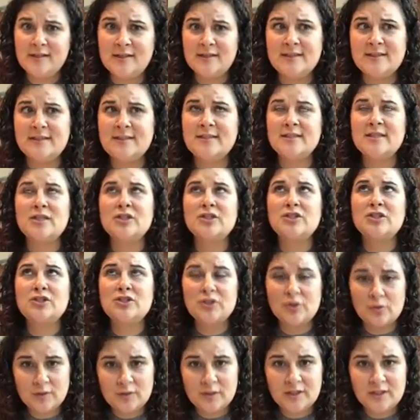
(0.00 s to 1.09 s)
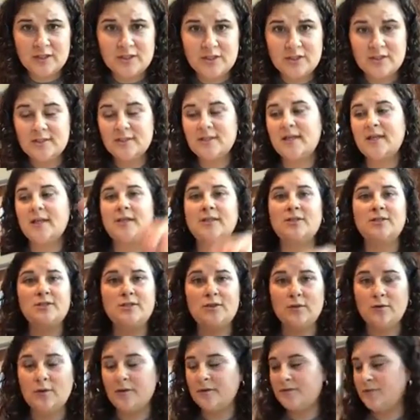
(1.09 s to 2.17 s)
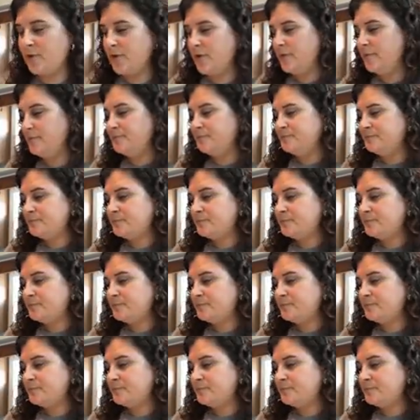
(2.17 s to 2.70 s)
It's so delicious and it's so good for you.